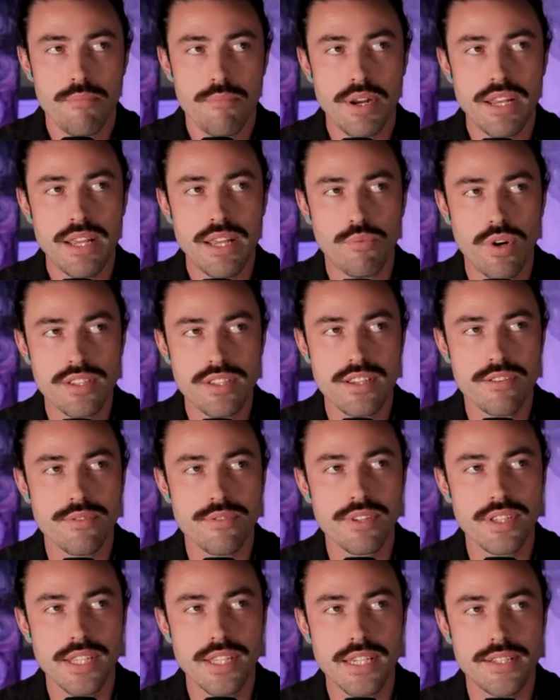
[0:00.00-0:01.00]
But it wasn't
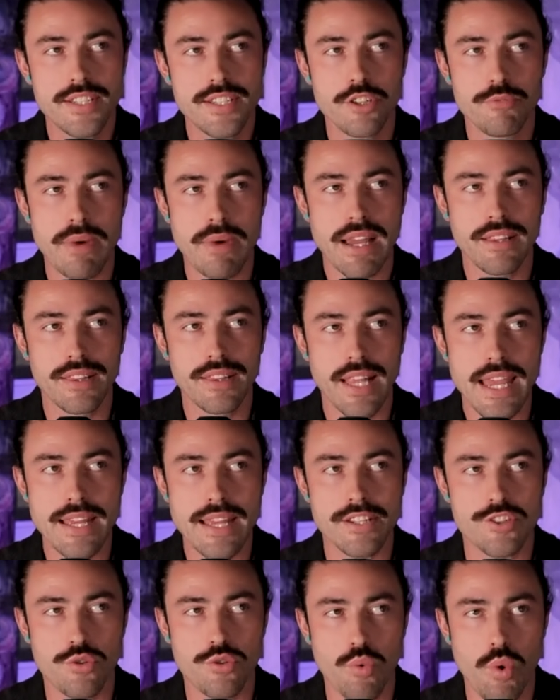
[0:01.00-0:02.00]
really until my
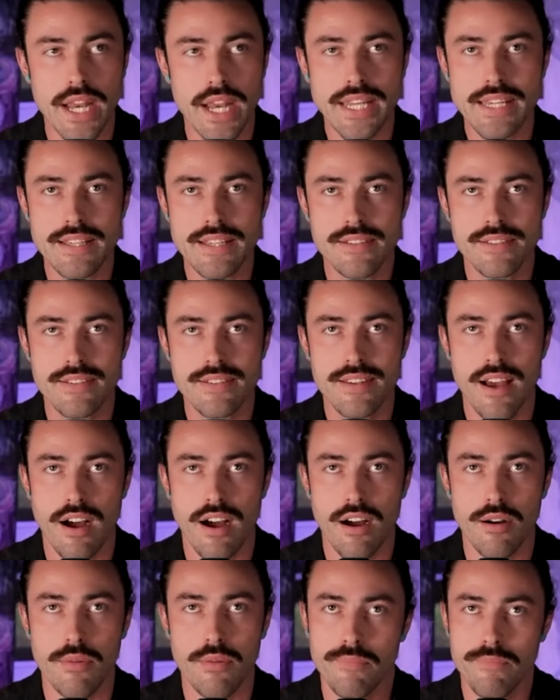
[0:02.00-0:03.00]
late 20s
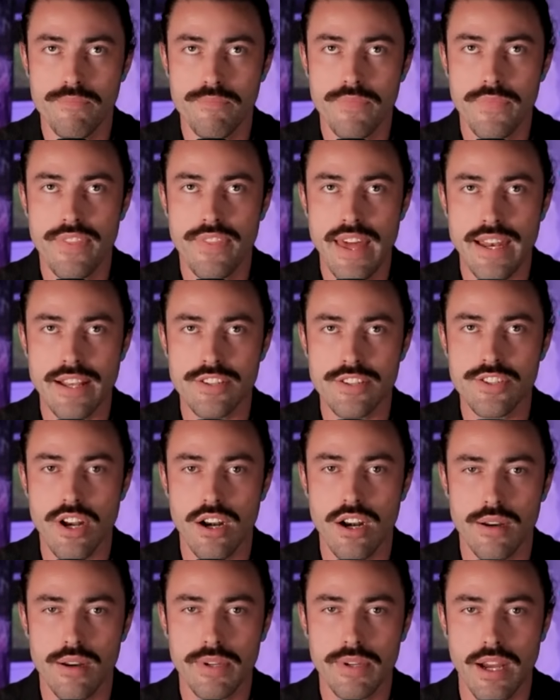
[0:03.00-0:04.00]
um, that it
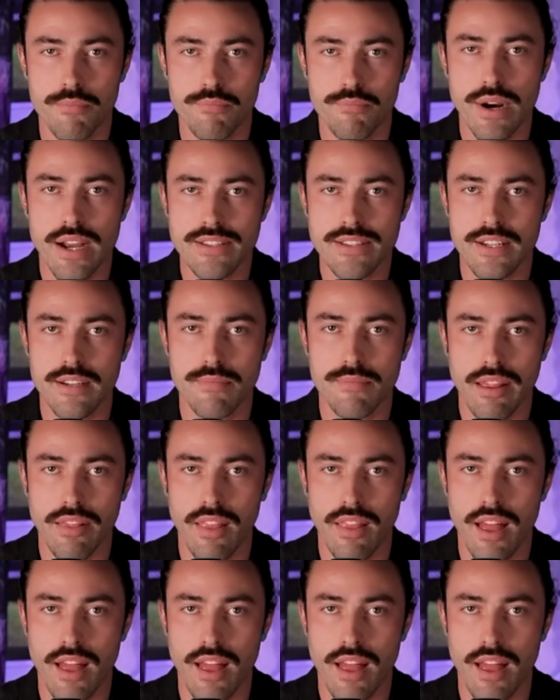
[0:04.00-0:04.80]
started to become present in my